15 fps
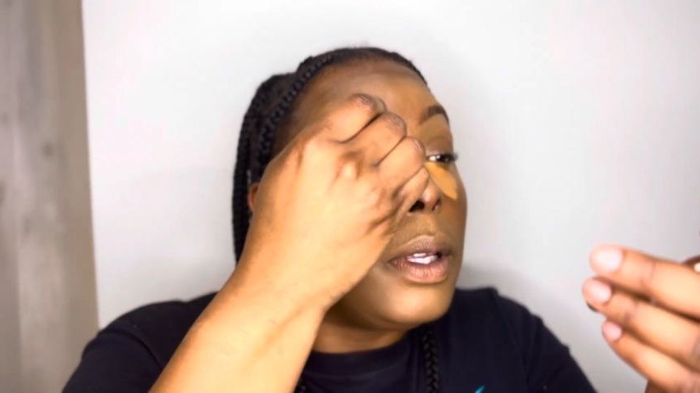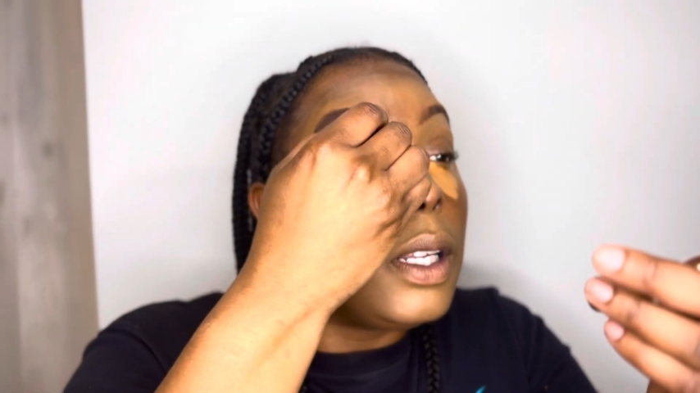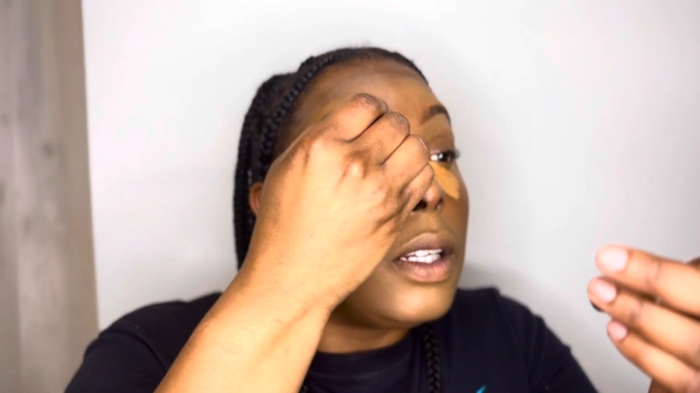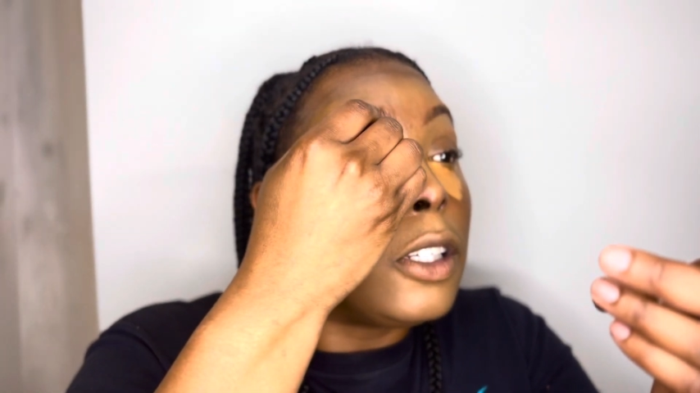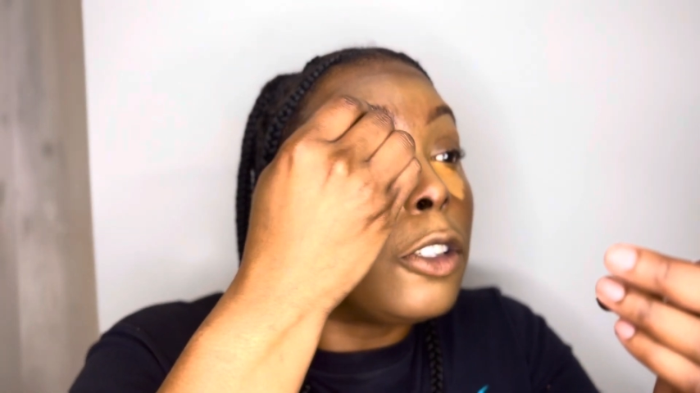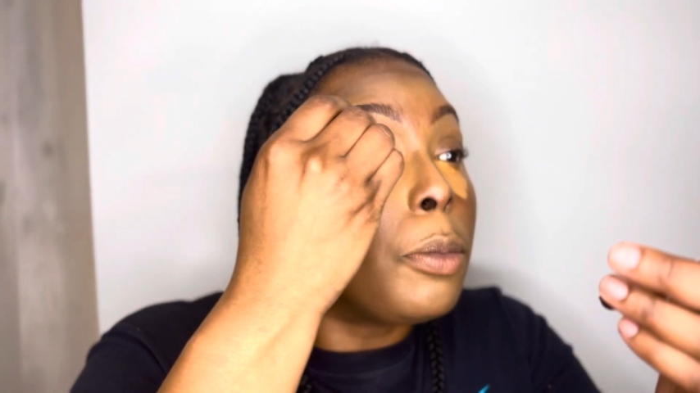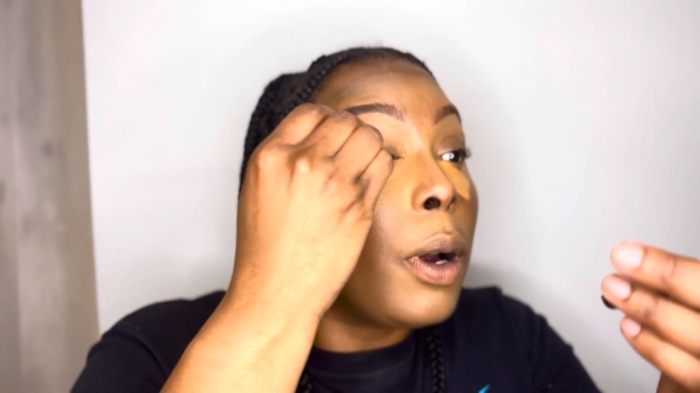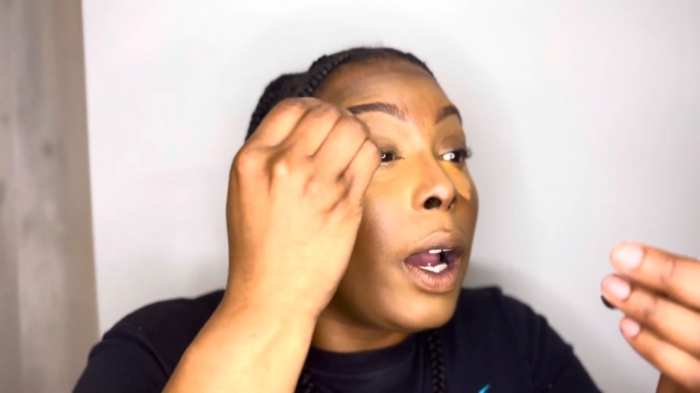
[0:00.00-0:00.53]
of
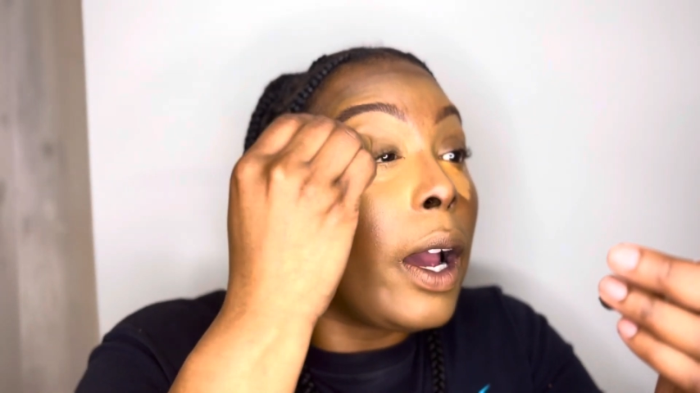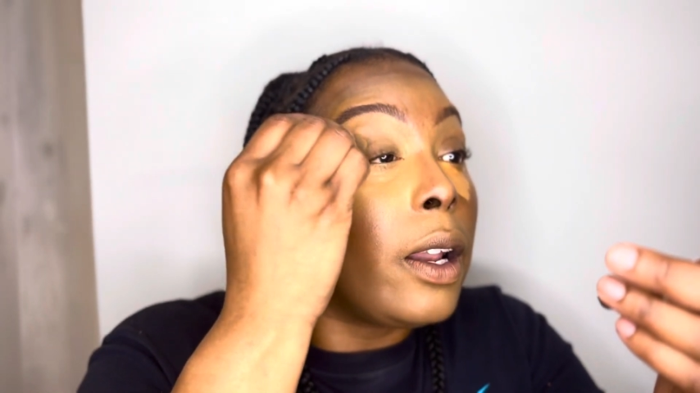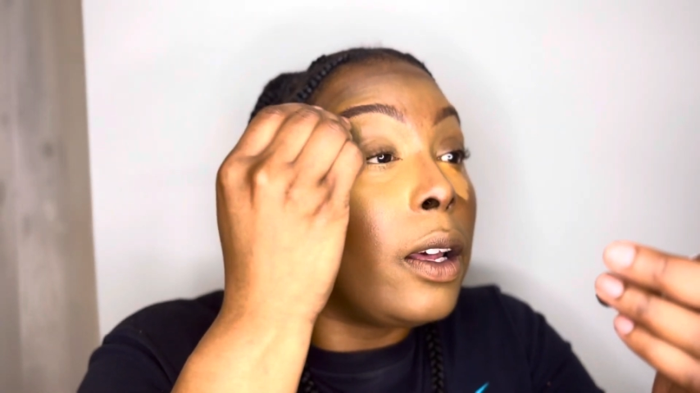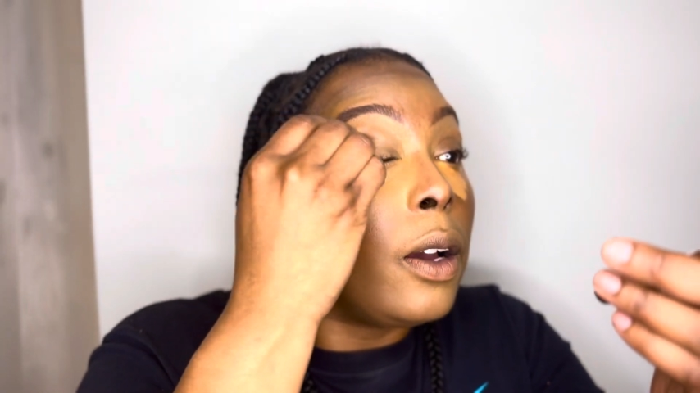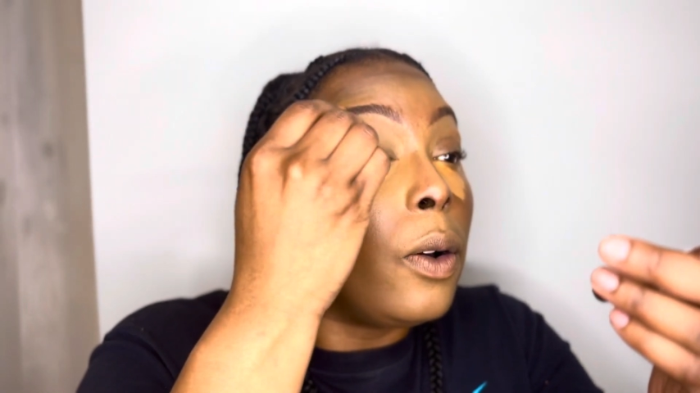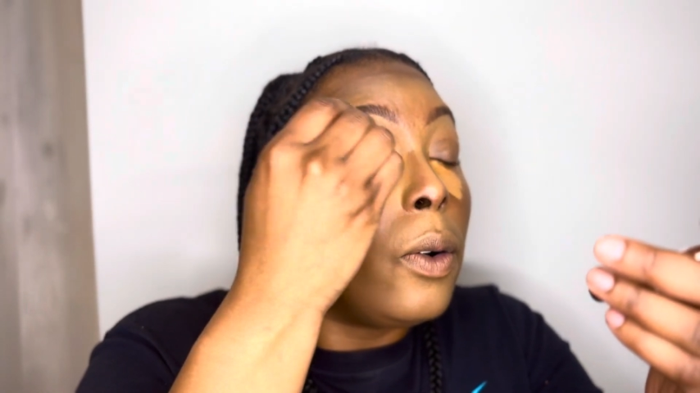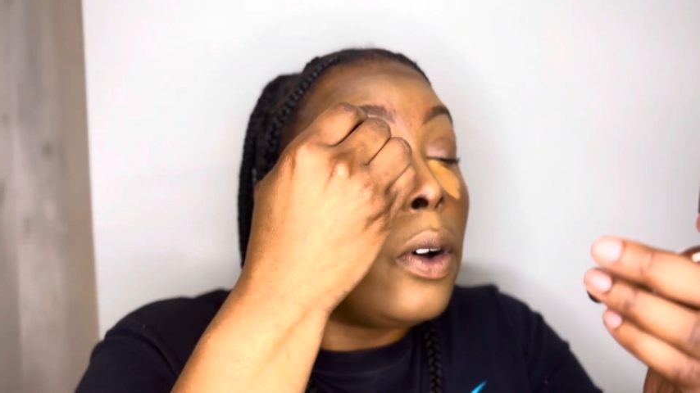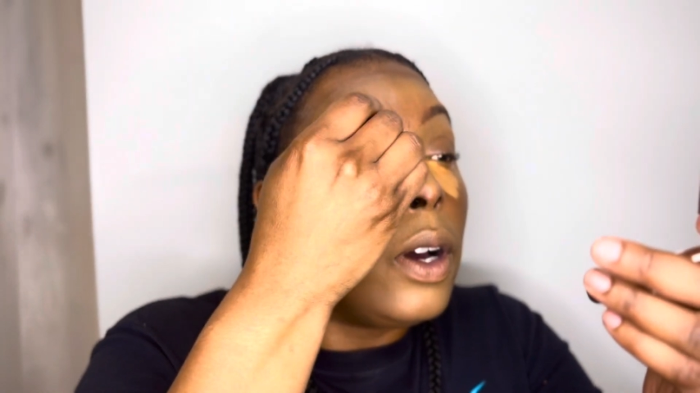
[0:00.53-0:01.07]
this product
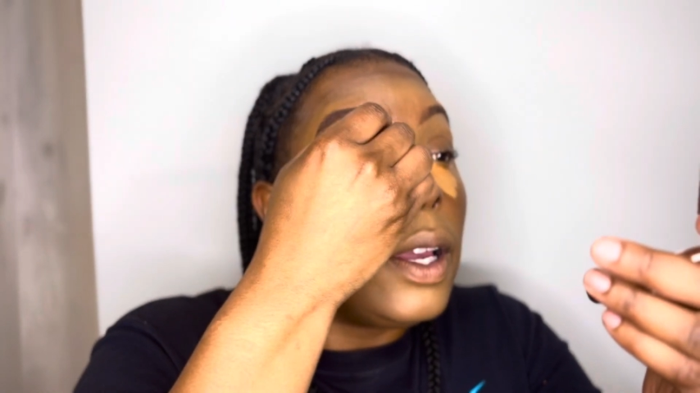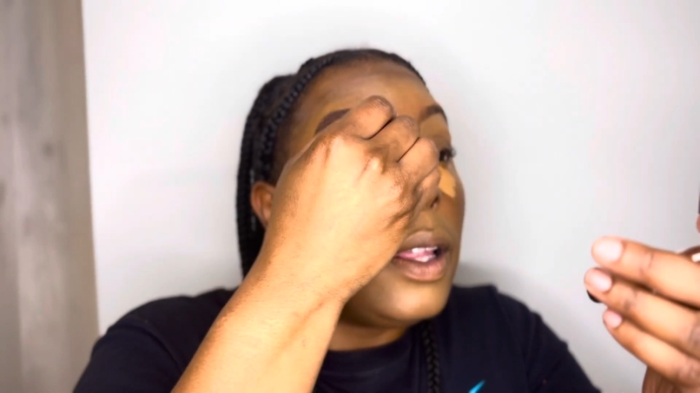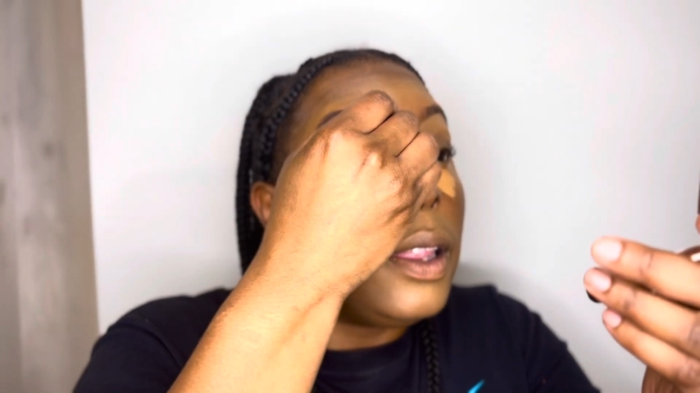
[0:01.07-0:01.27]
on